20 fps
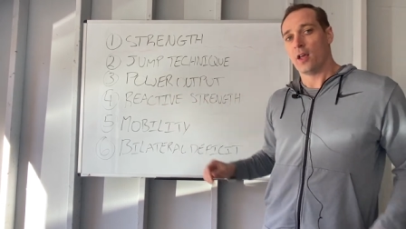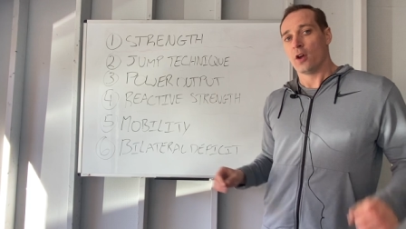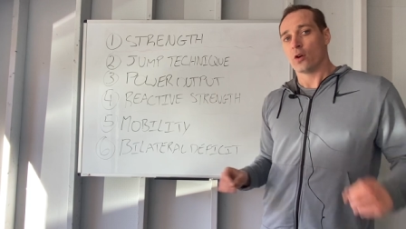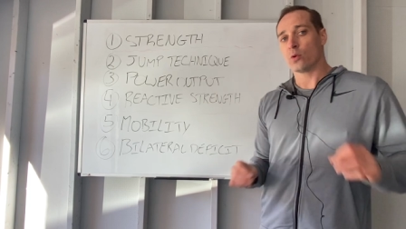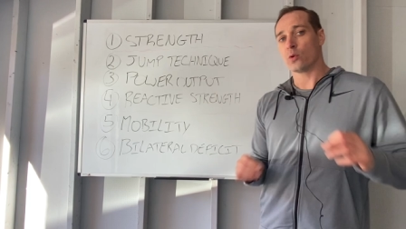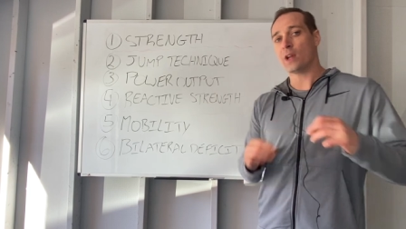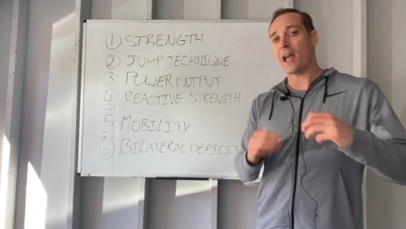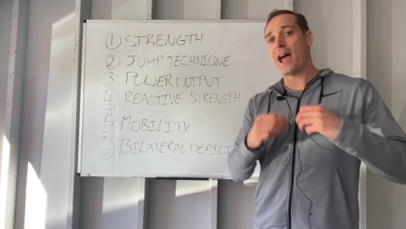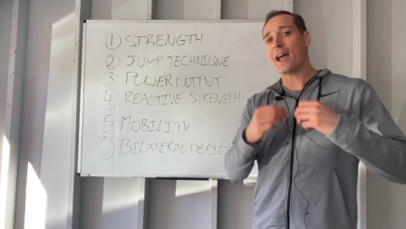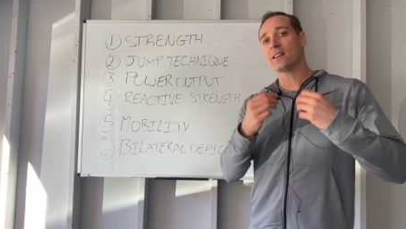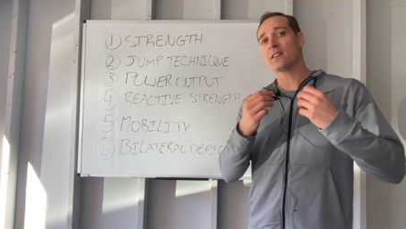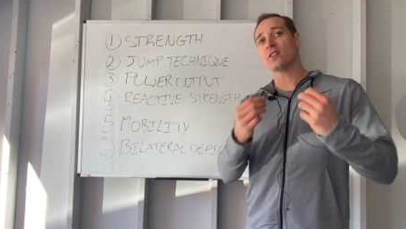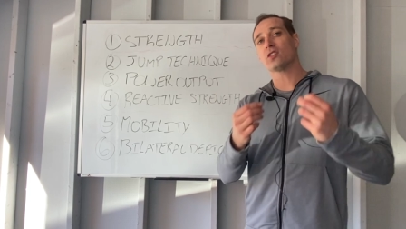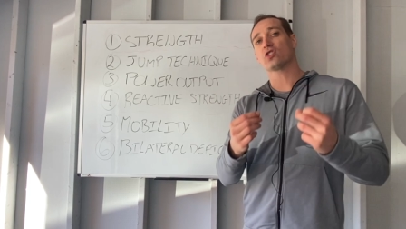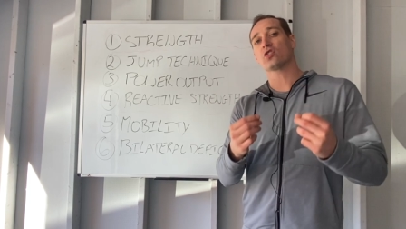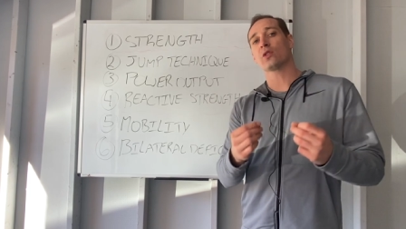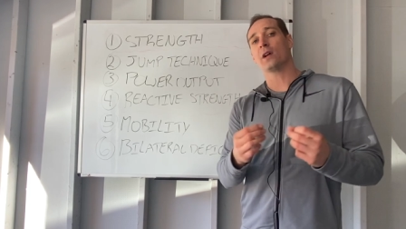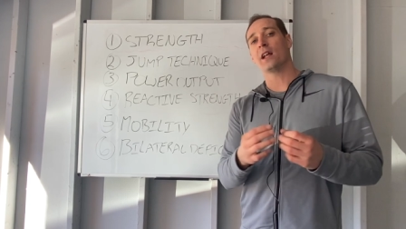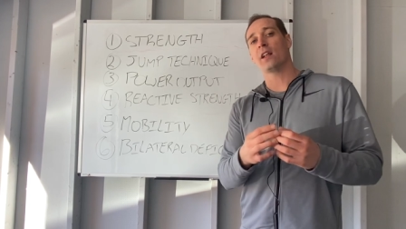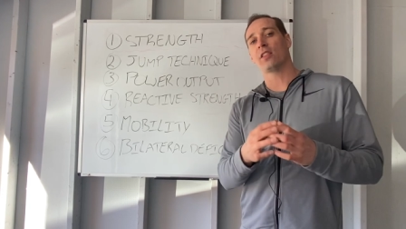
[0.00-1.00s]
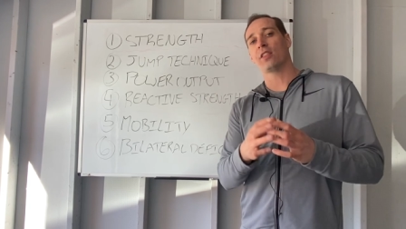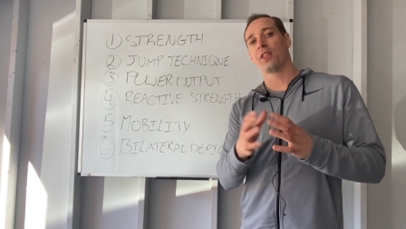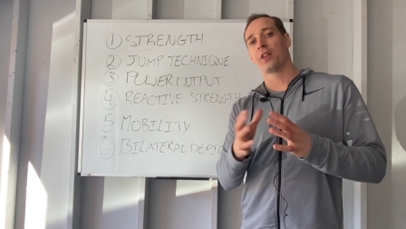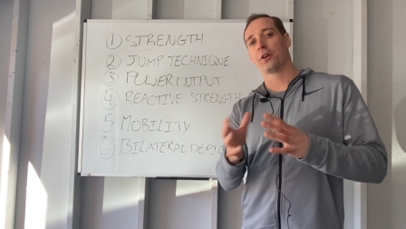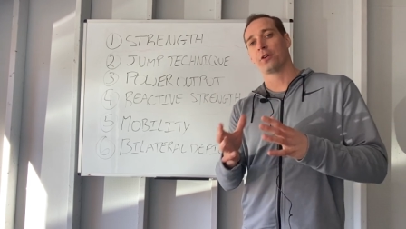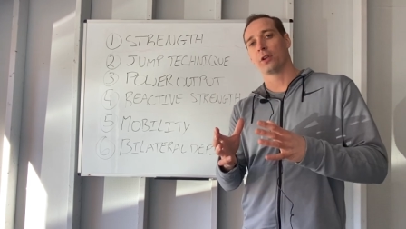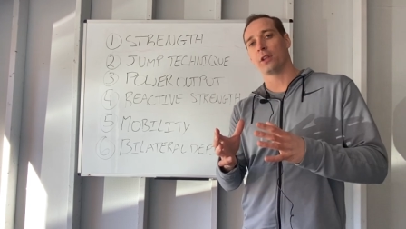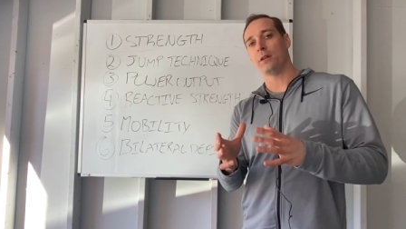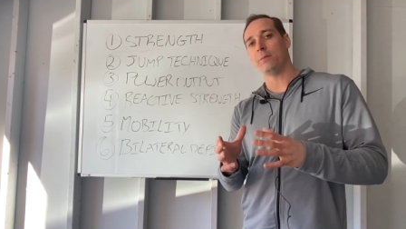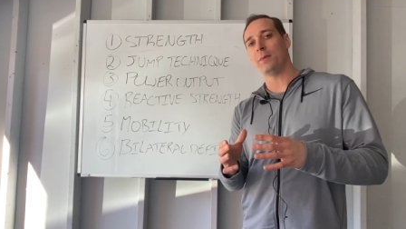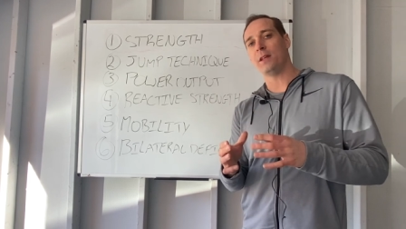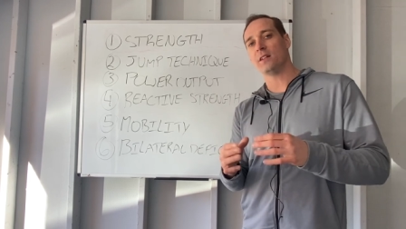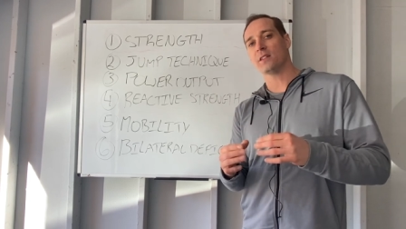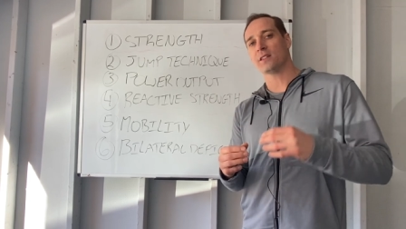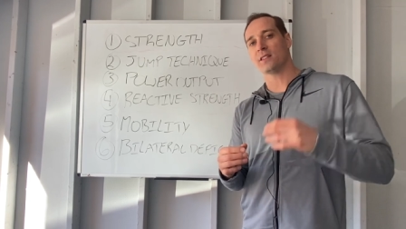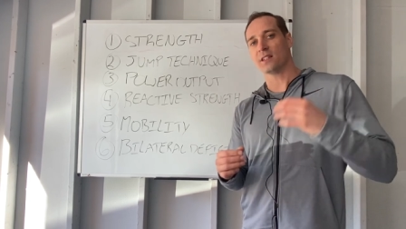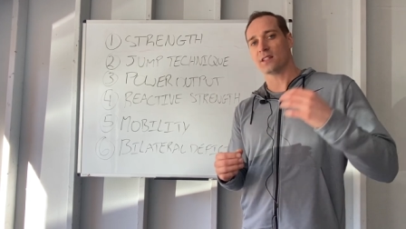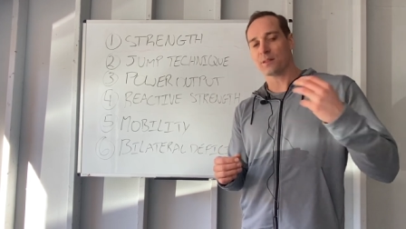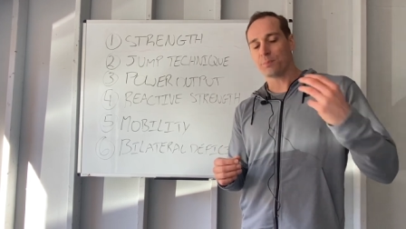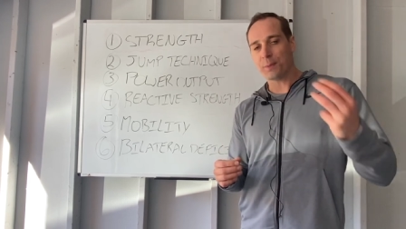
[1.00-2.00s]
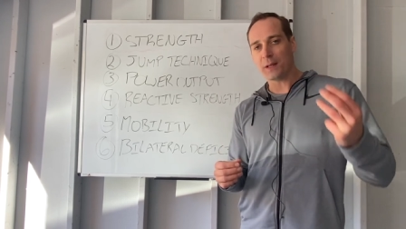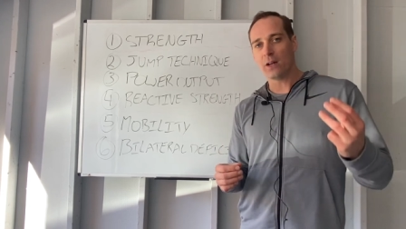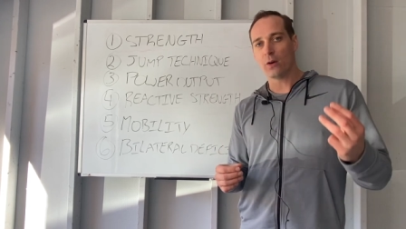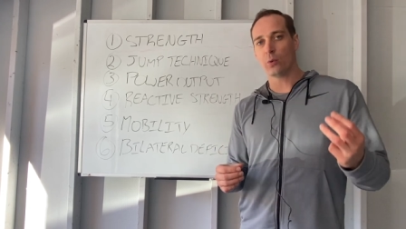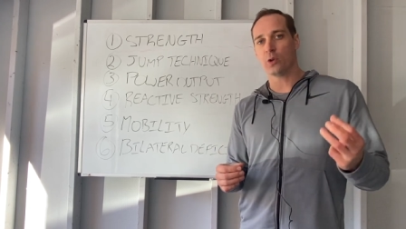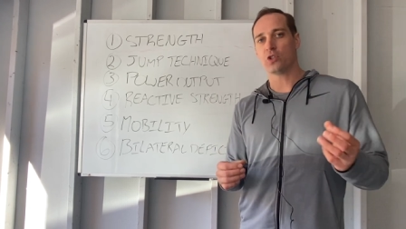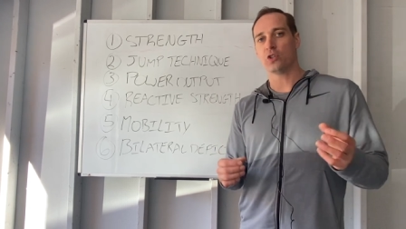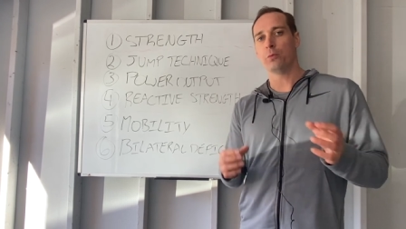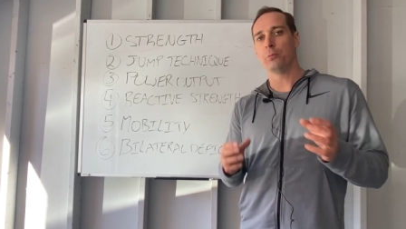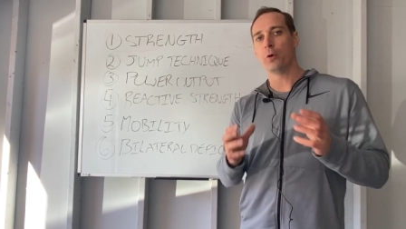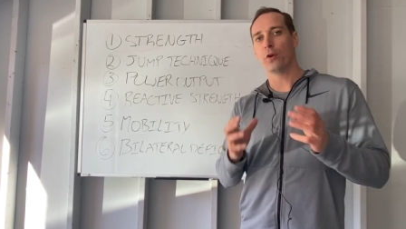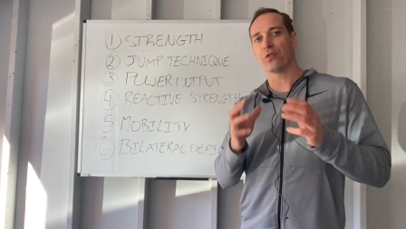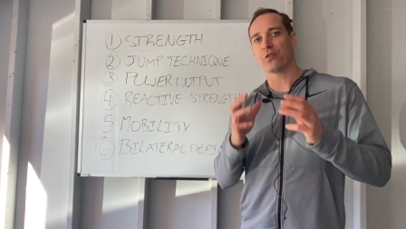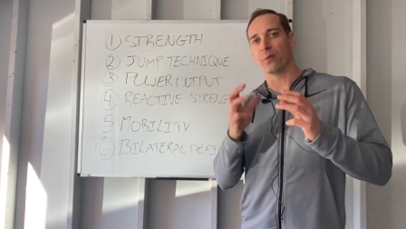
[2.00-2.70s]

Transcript: Reactive strength literally means the speed at which you move